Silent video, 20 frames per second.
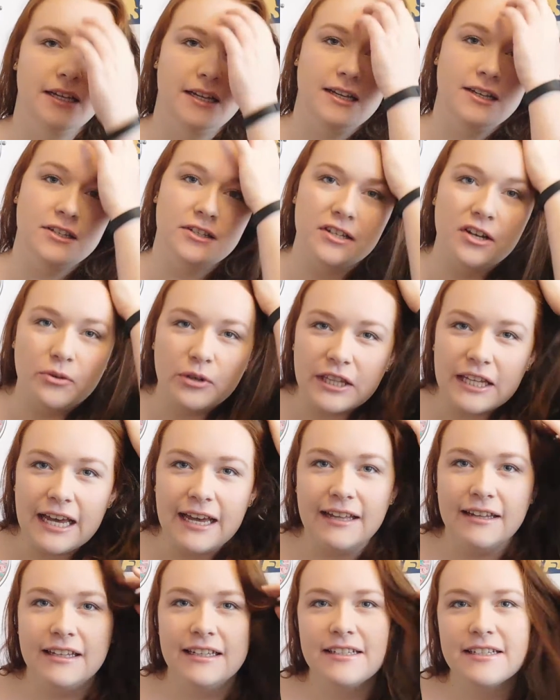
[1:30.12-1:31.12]
So with
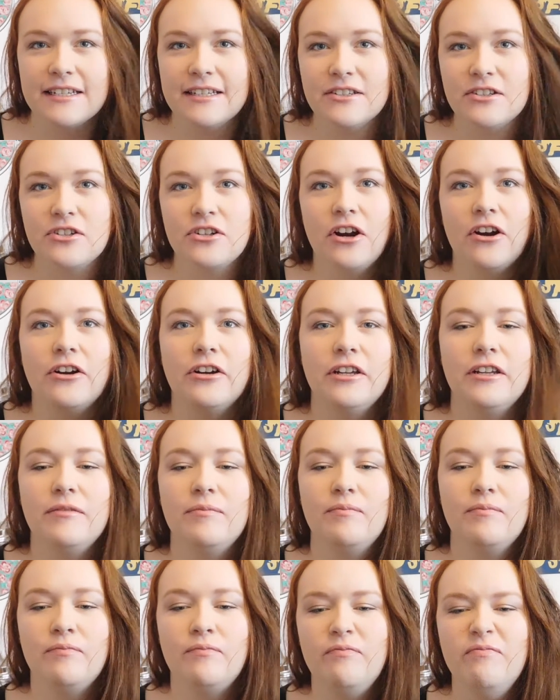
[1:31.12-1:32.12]
that, let's get started.
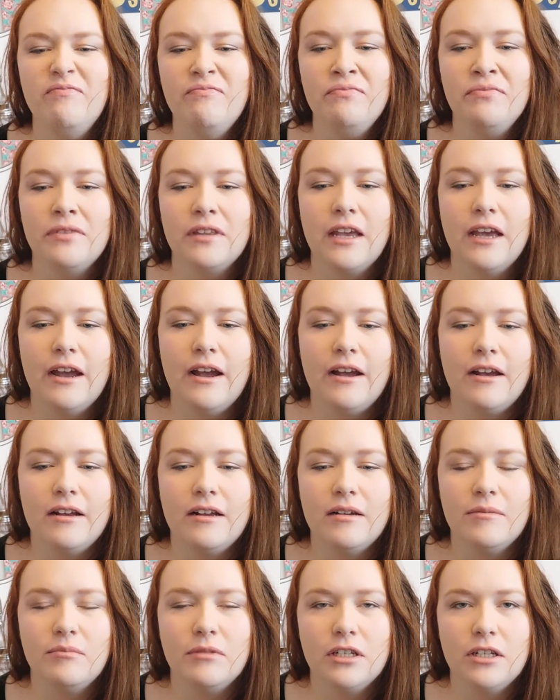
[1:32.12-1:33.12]

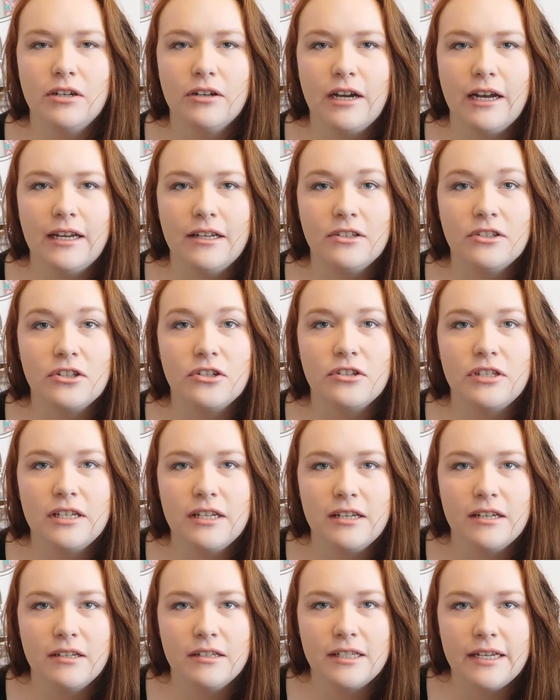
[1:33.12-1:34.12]
Okay, so
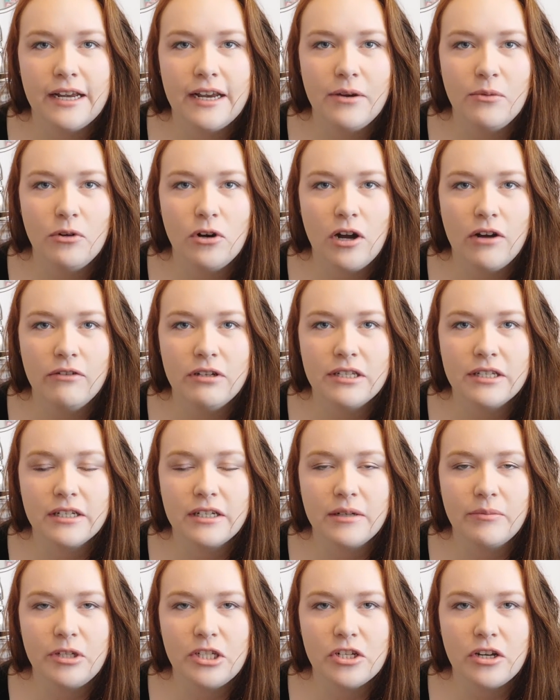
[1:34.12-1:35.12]
today we're obviously
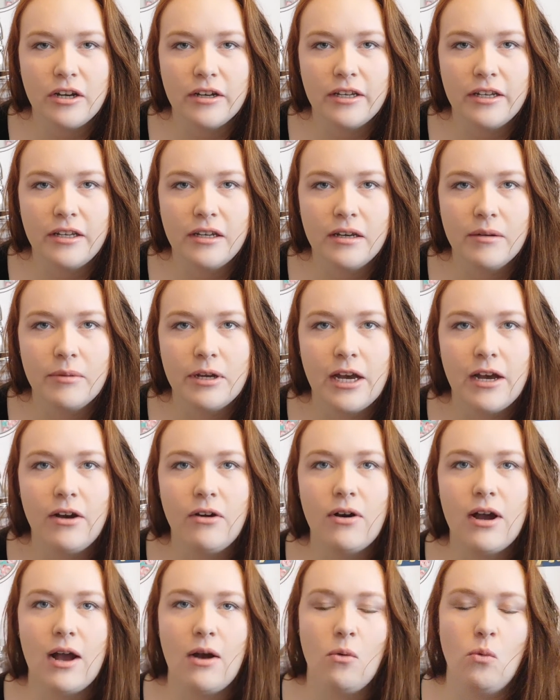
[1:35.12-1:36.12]
going to be talking
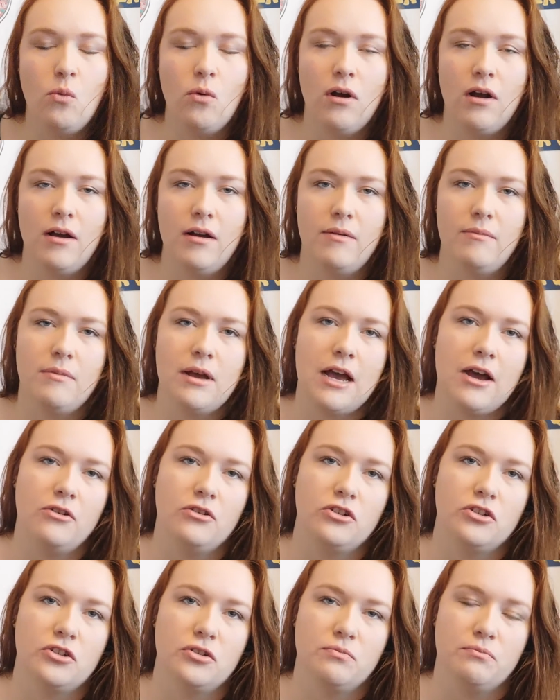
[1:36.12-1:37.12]
about
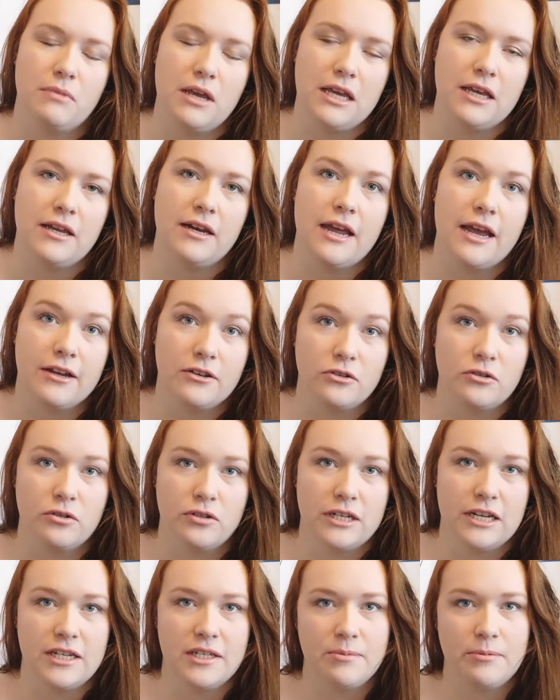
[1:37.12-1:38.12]
how to make an
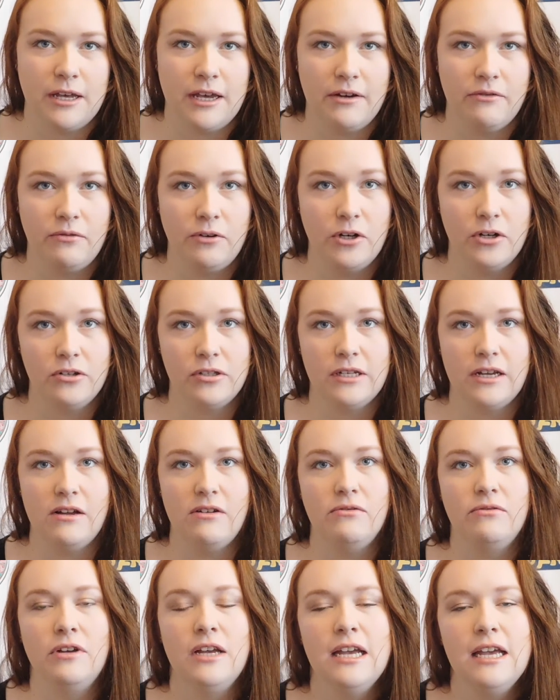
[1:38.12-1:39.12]
exercise plan for
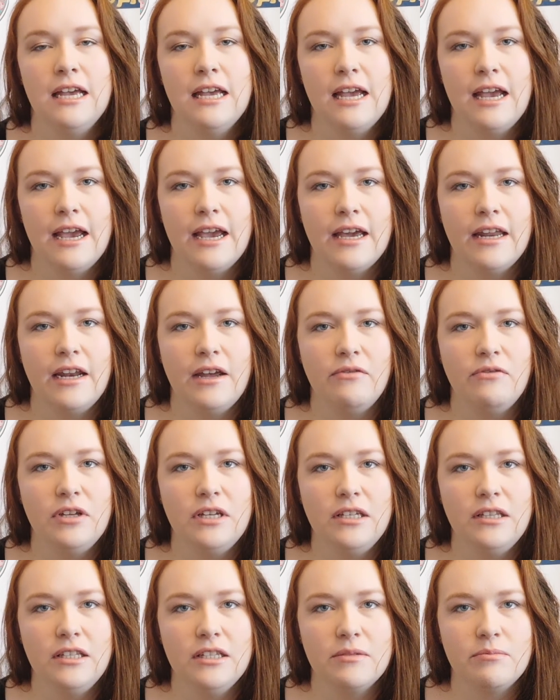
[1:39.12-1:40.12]
yourself. And I
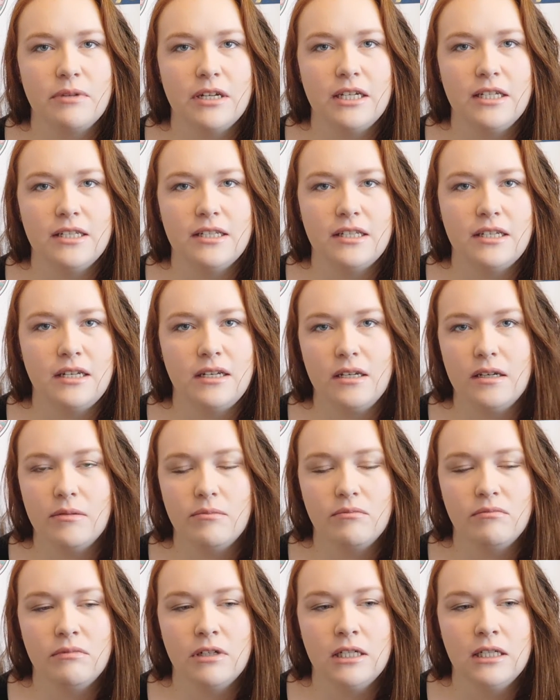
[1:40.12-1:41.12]
feel like this might seem